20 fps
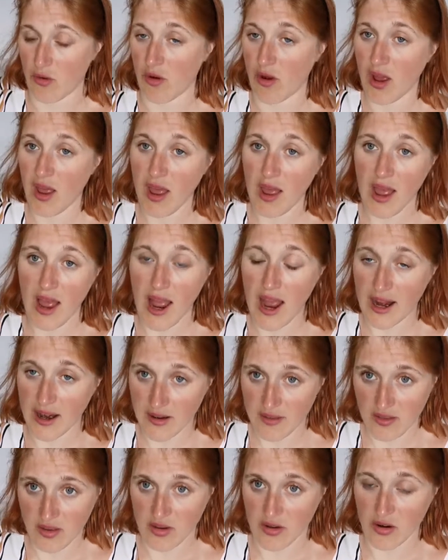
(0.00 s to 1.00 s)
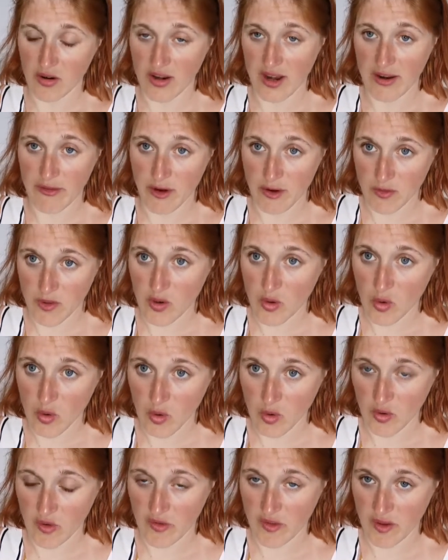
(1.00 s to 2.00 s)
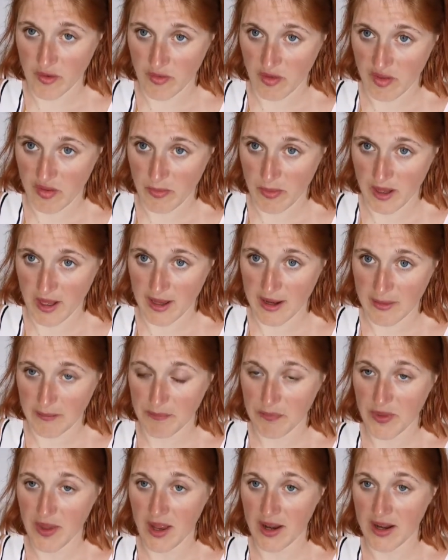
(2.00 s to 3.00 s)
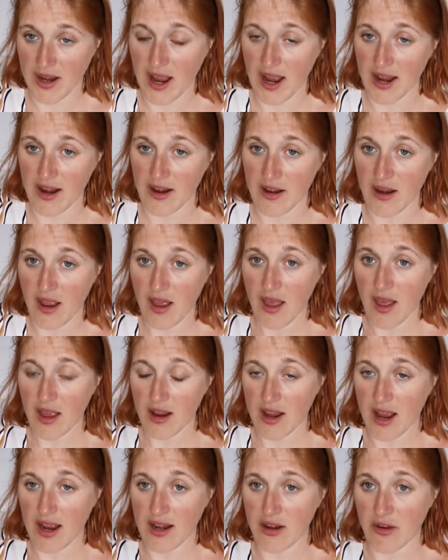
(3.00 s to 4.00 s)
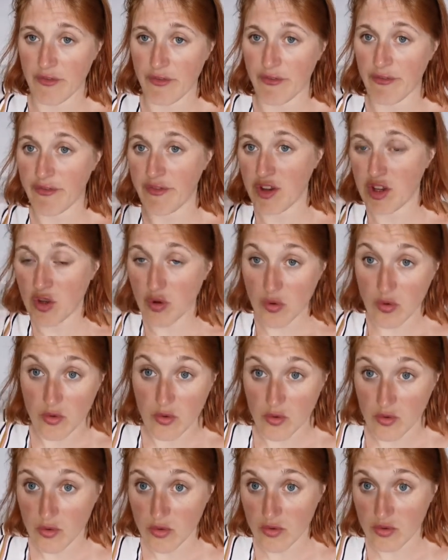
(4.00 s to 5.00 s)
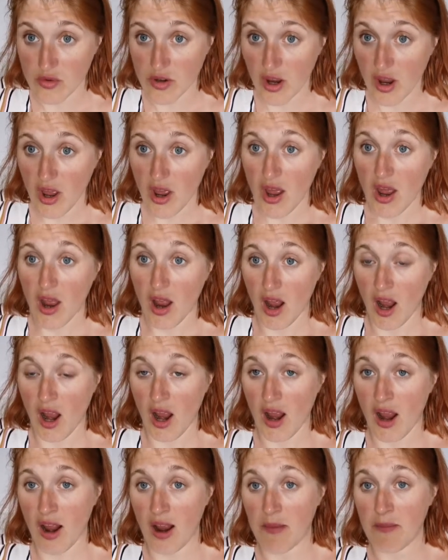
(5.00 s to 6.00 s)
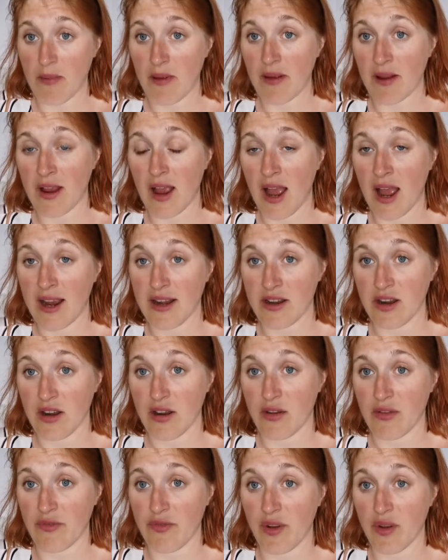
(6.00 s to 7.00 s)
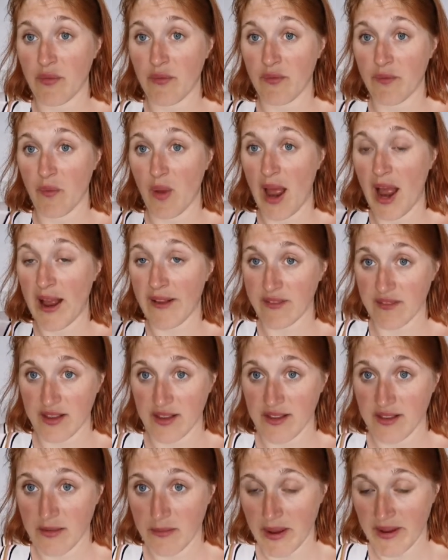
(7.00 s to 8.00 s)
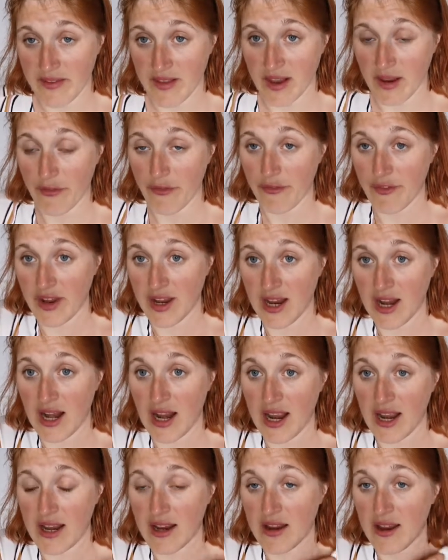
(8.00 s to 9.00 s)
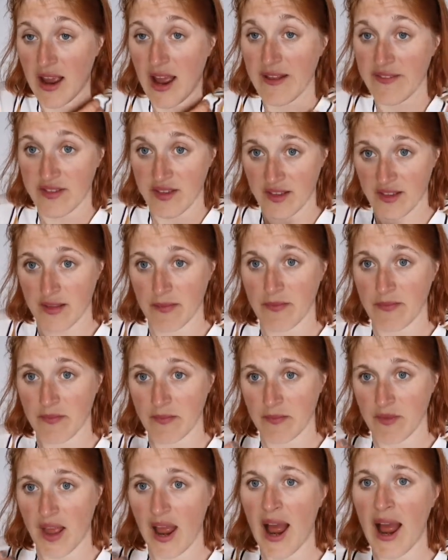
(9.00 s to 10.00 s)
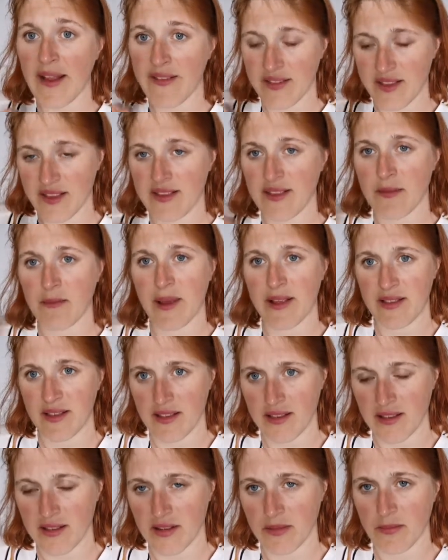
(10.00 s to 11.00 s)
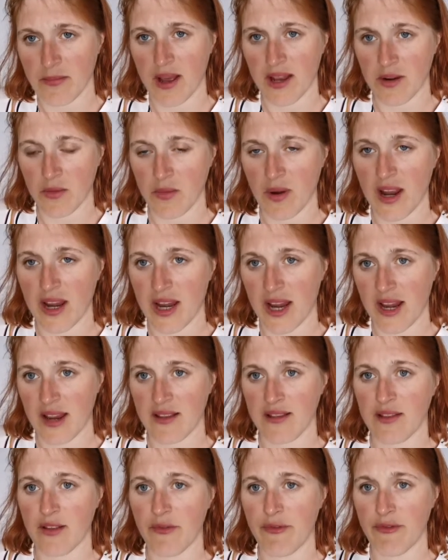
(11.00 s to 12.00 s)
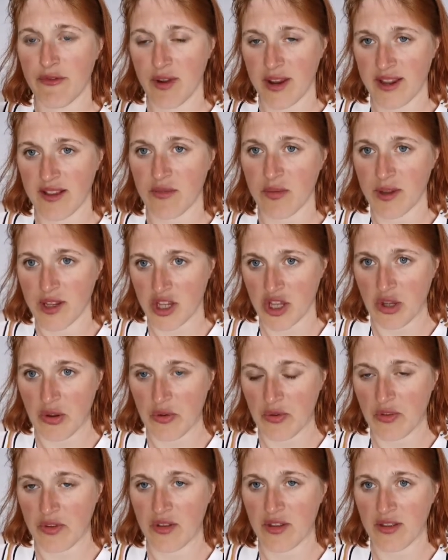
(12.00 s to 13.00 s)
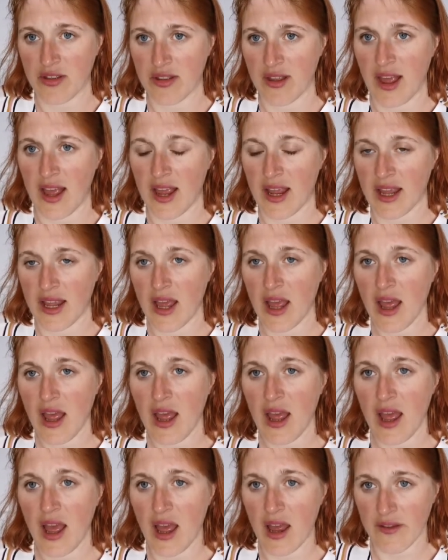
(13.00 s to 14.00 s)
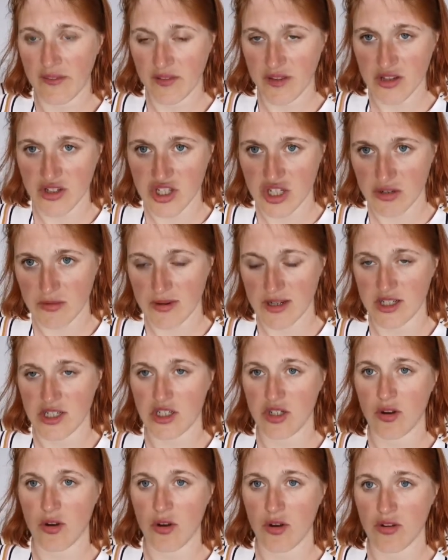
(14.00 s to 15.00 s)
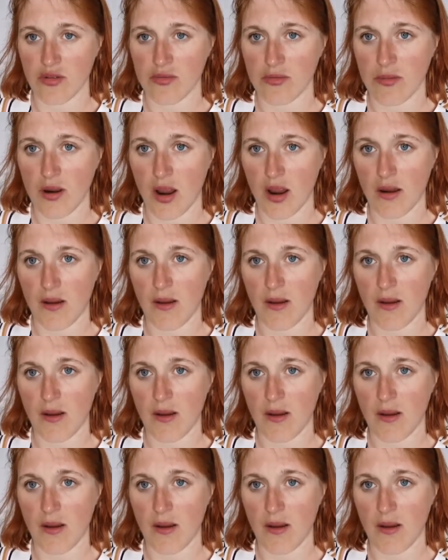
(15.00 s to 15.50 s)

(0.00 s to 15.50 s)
or acted on their own accord, so to speak. And that had kind of fueled kind of anti-Semitic feeling. Anti-Semitism, by the way, is the phrase we use to say anti-Jewish or